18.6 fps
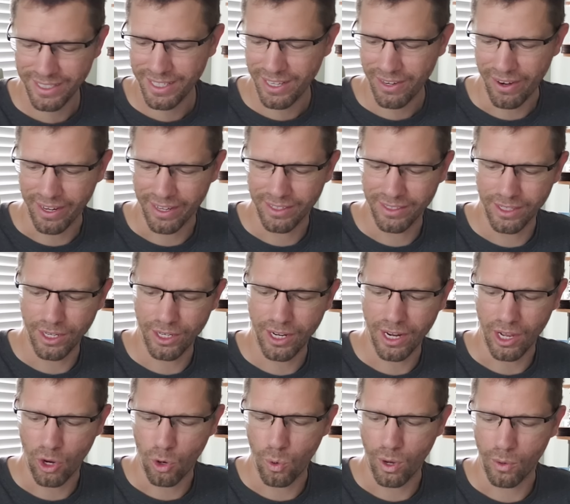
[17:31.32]
All right, good to get
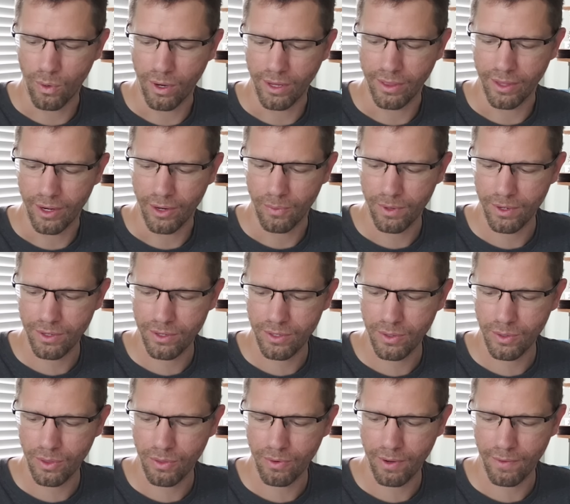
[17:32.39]
a quick one in there. 1,
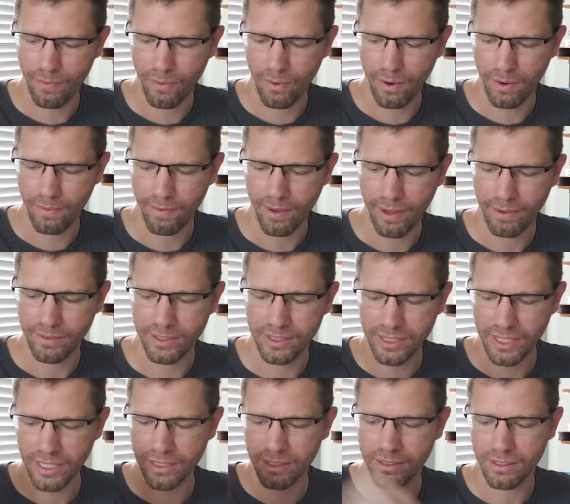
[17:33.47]
2, 3, 4, 5,
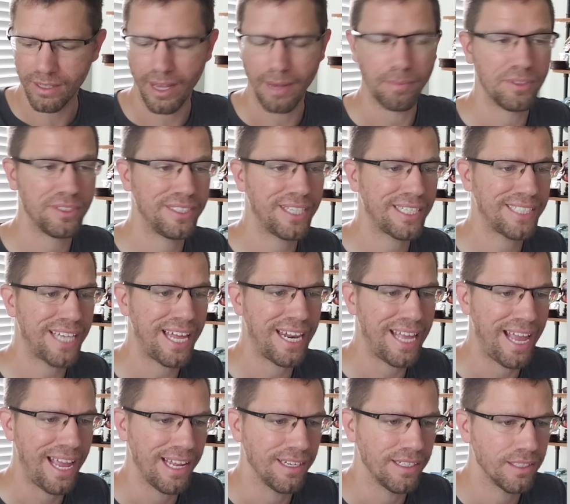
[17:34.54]
6. I am 6 out
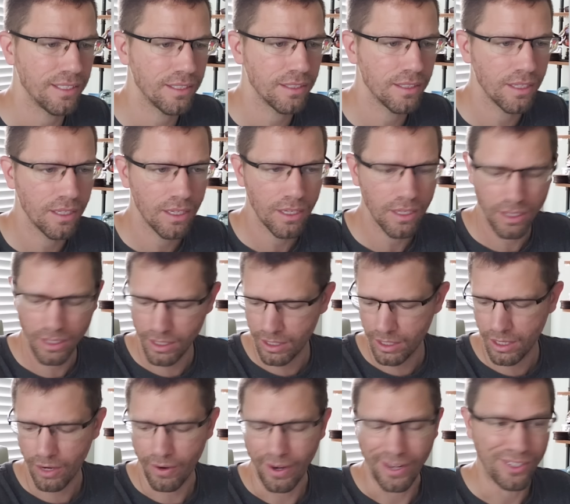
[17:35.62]
of 8.
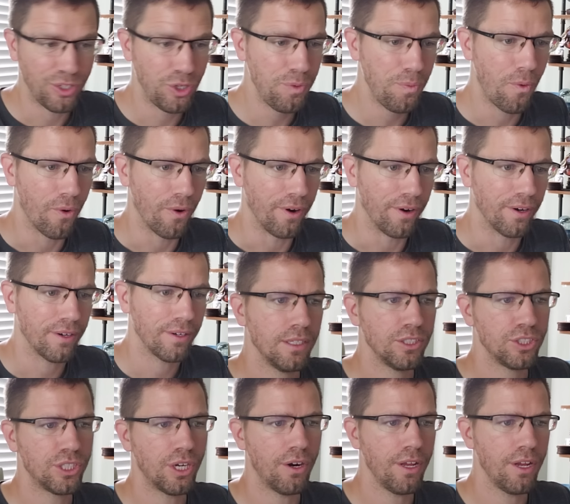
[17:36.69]
All right, 2 more.
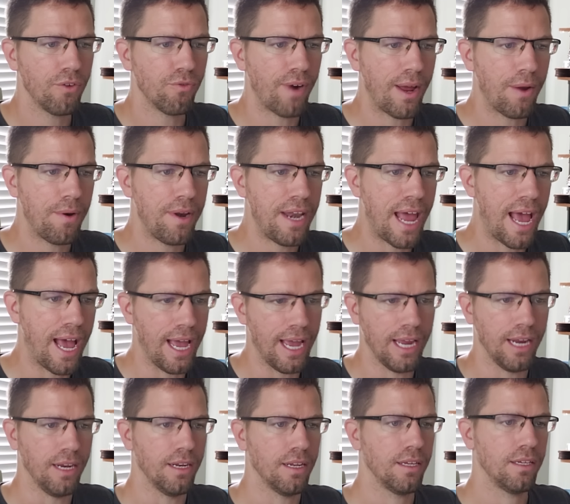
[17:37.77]
Starting round
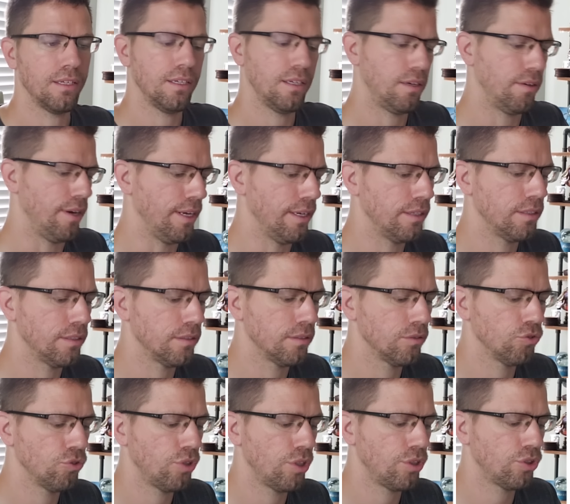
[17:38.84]
9. All right,
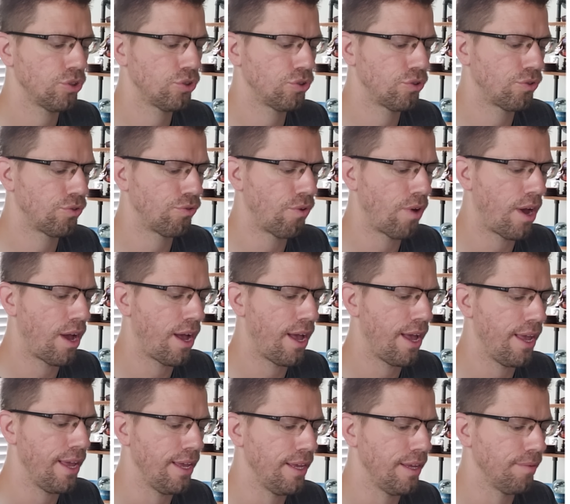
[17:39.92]
let's
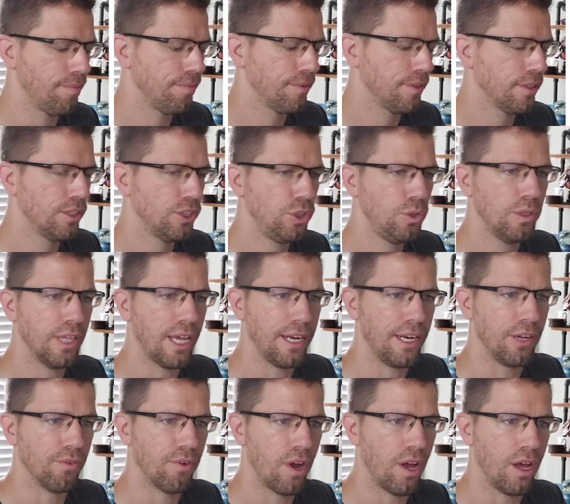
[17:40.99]
do
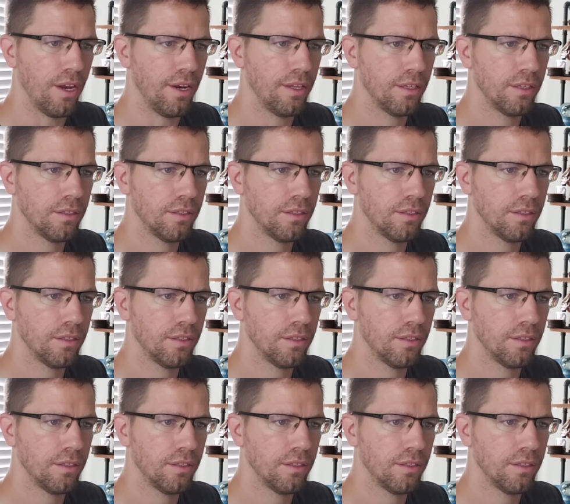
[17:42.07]
Lightning Rod